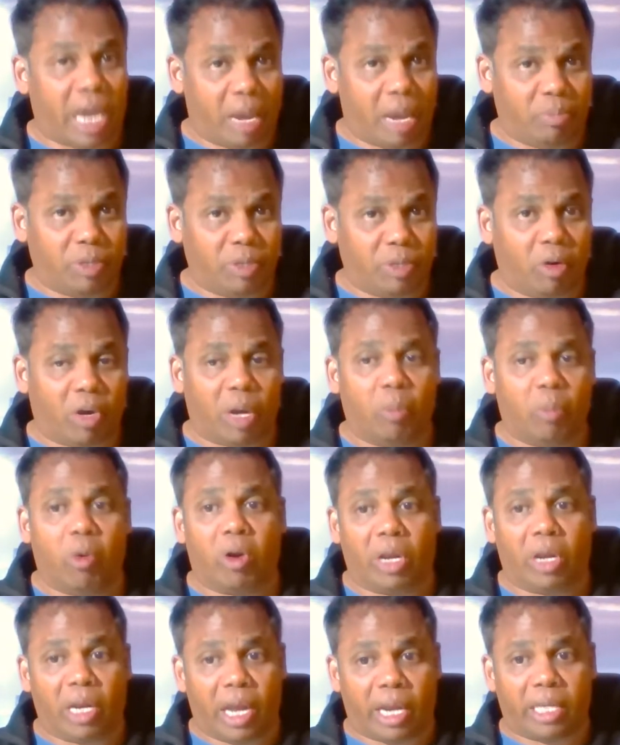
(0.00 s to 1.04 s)
Absolutely,
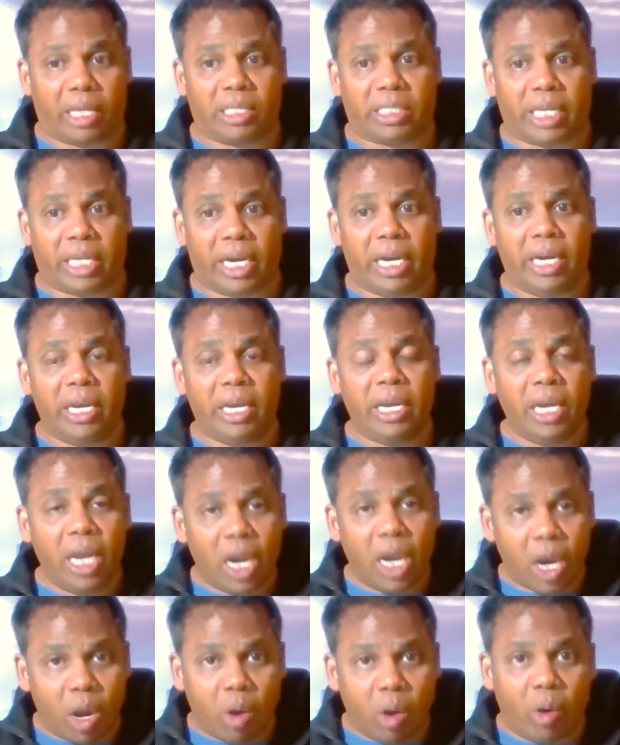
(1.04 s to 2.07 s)
Bonnie. Like I said,
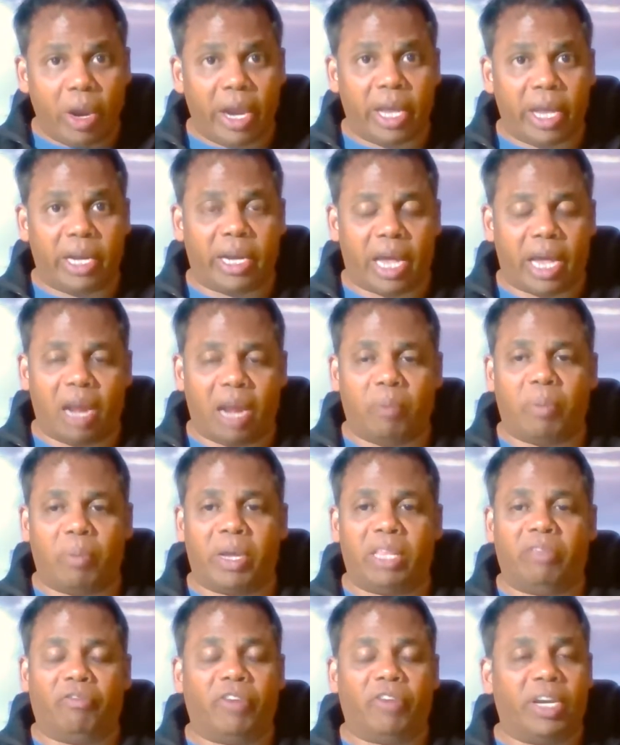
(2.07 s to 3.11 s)
go ahead and pay
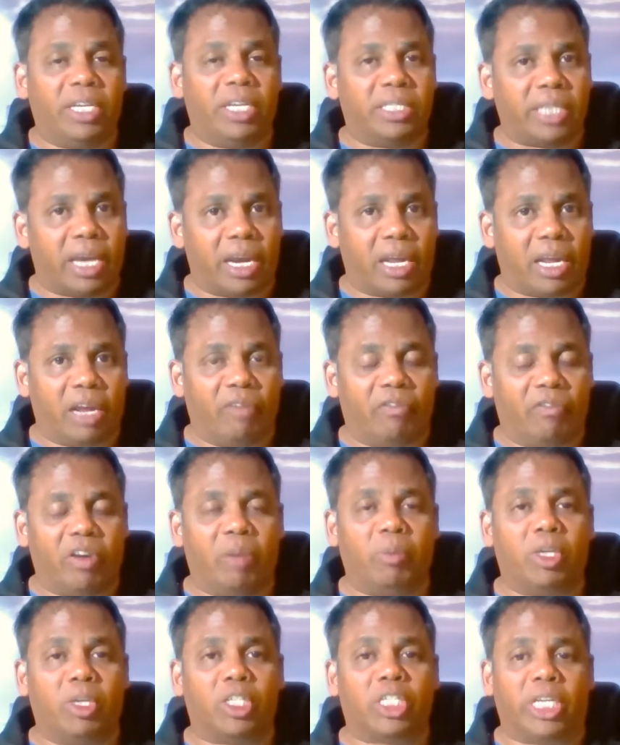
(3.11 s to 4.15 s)
the fees and
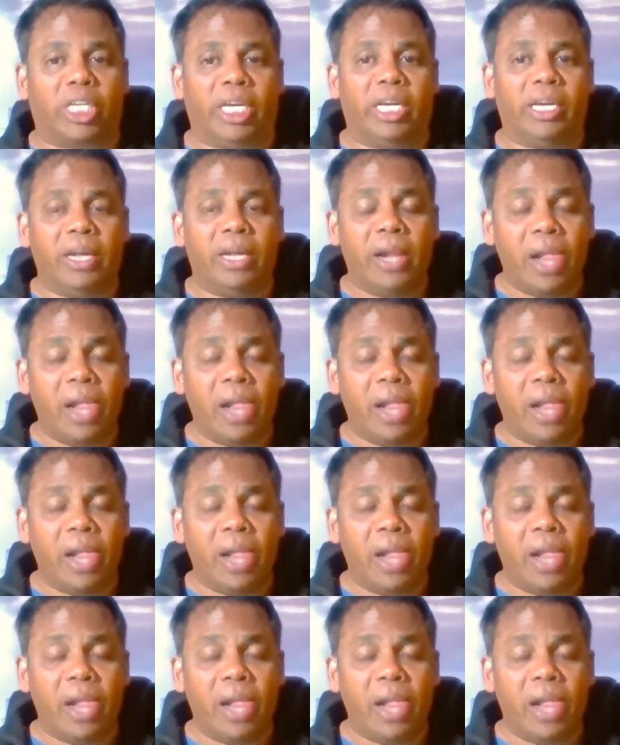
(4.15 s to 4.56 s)
confirm your seat.